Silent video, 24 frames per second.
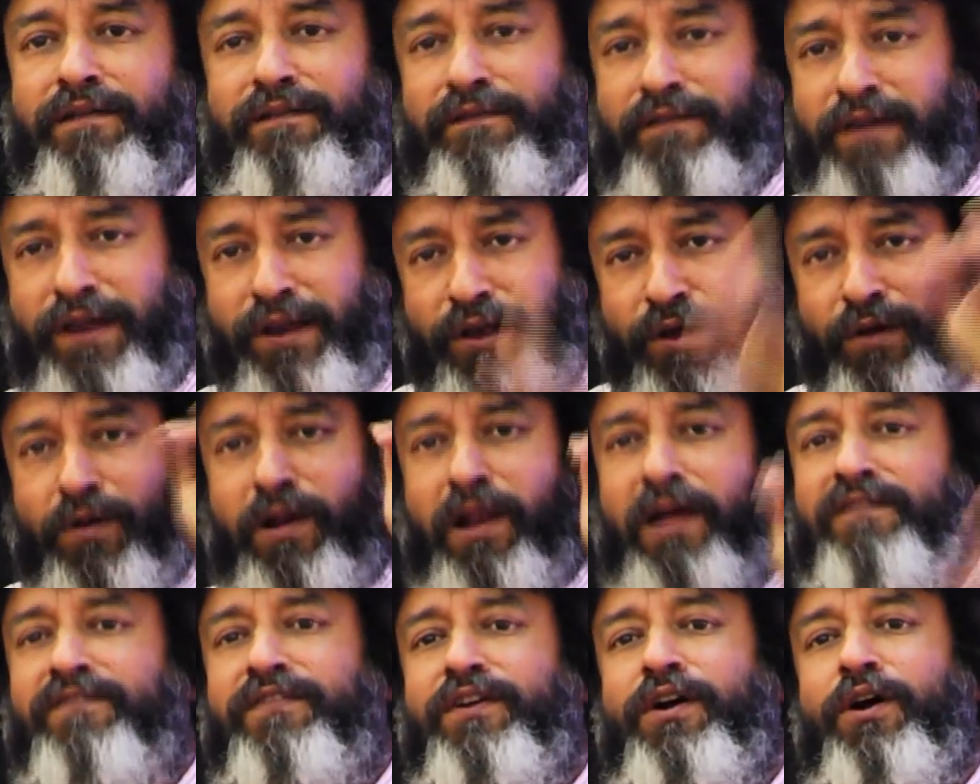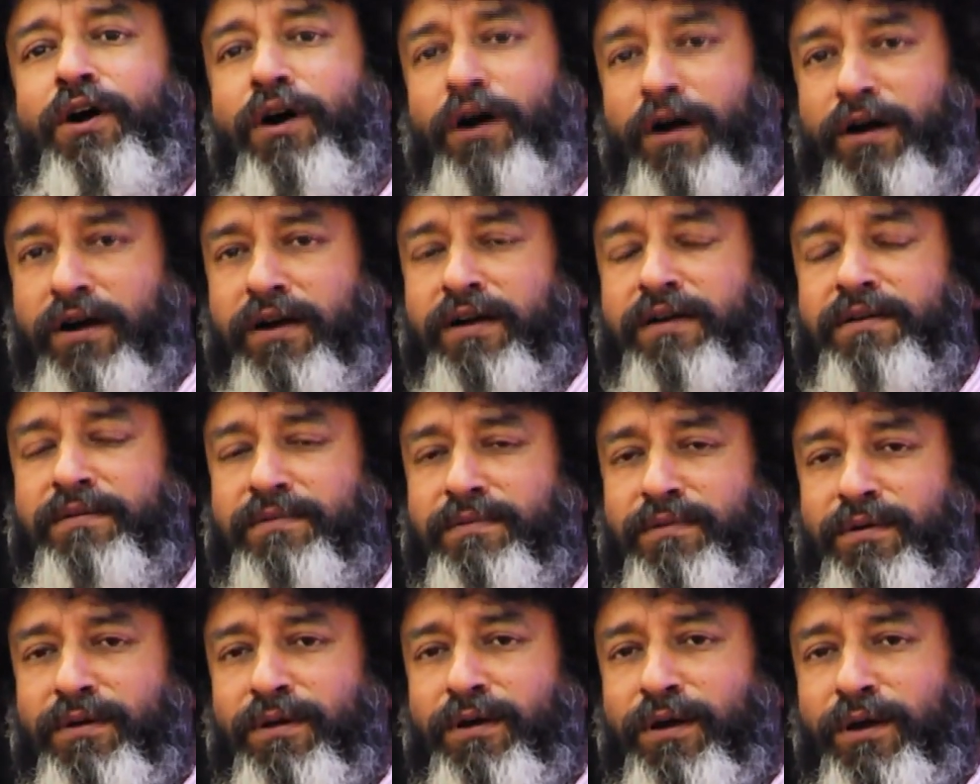When you love God,
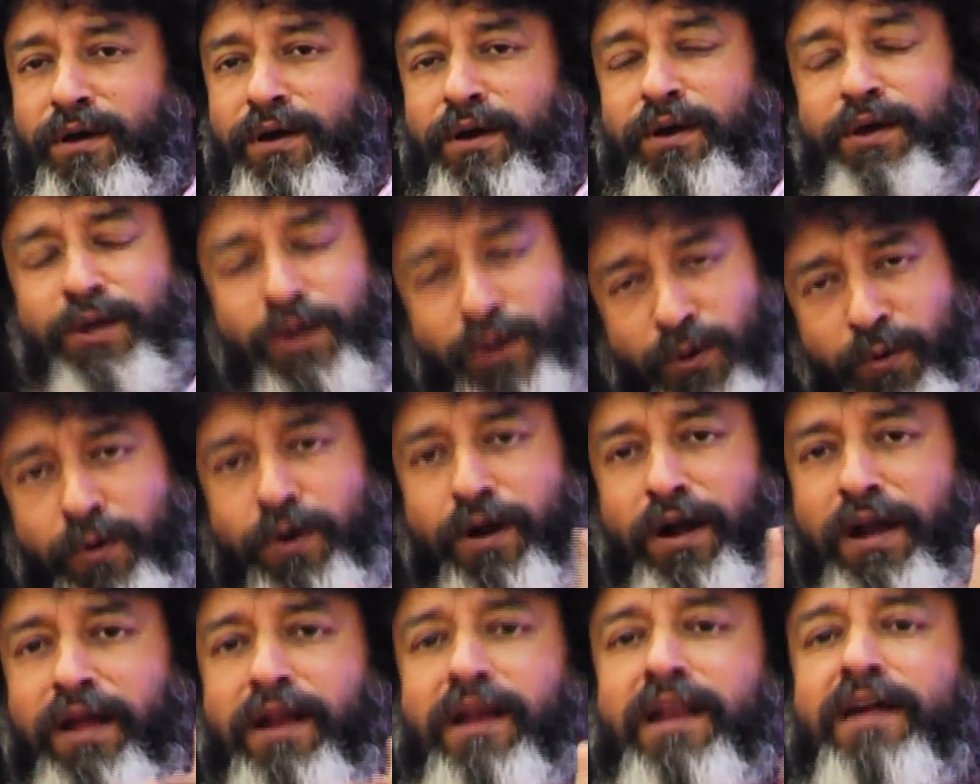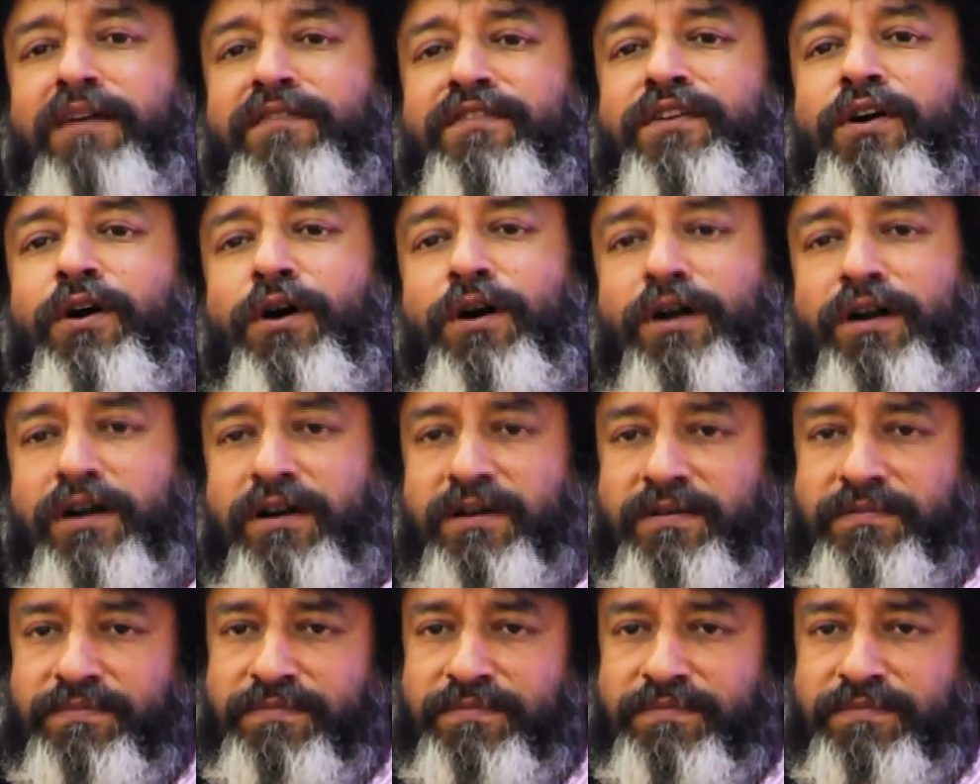you only love God.